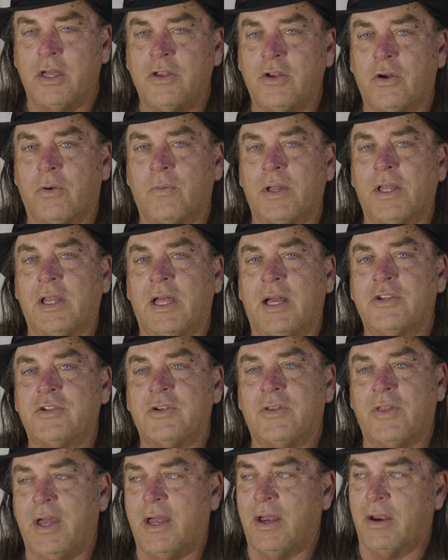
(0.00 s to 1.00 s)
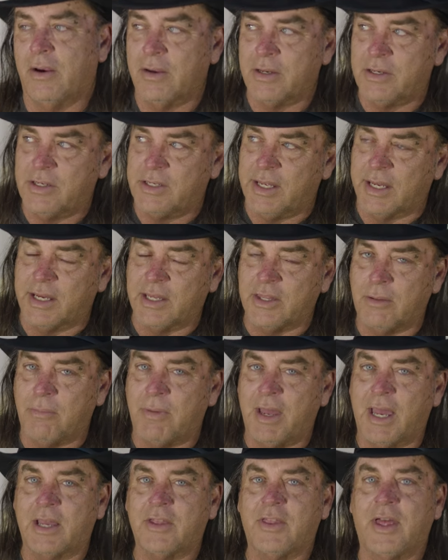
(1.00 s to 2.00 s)
you'll realize you're there, dig in the
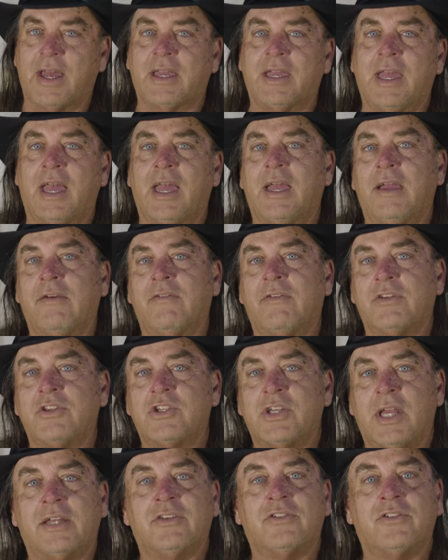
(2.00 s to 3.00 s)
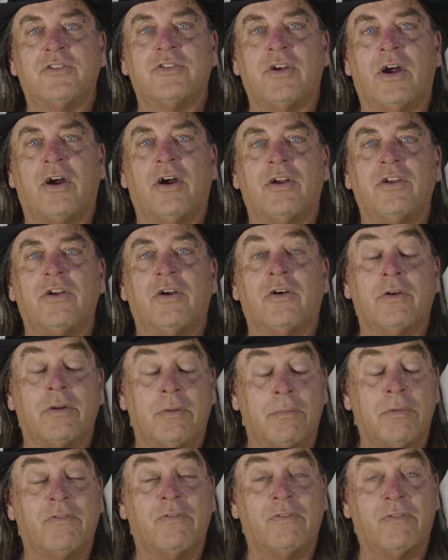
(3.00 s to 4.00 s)
back of that cave, and chances are you're going
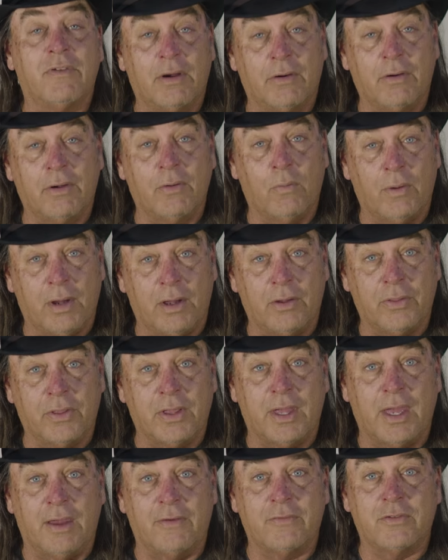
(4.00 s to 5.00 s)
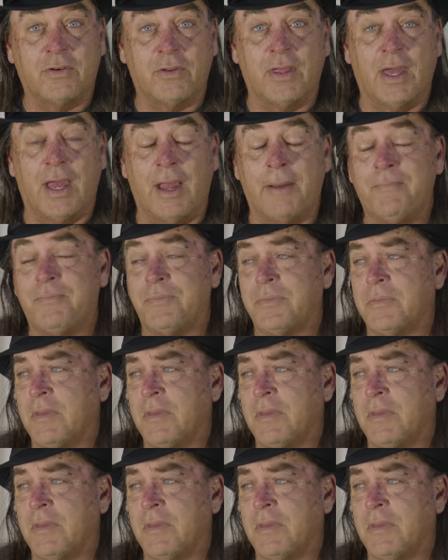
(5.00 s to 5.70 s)
to be very wealthy after that.